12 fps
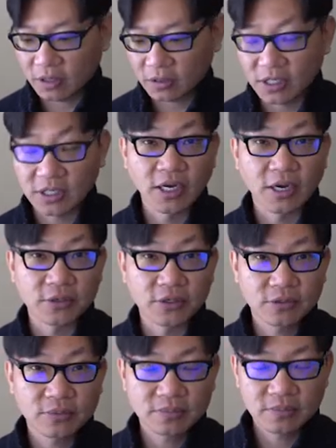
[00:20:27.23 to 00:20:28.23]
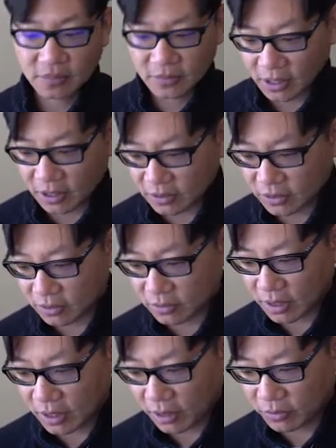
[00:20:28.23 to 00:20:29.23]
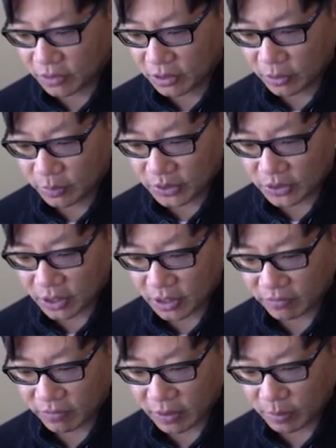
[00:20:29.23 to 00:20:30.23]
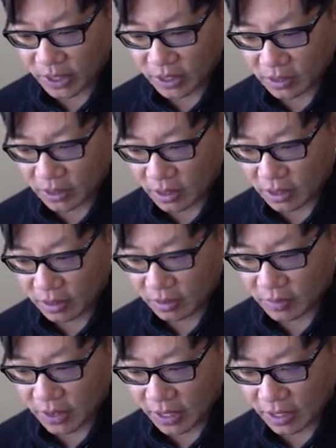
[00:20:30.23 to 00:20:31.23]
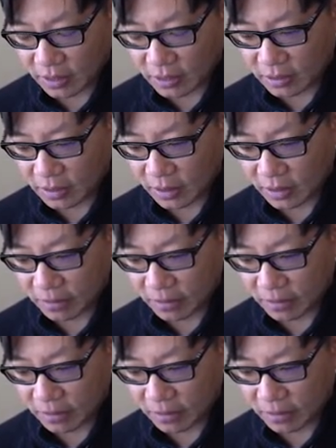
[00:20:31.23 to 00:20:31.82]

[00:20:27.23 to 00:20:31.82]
takes hours. Okay, so I really appreciate if anybody can,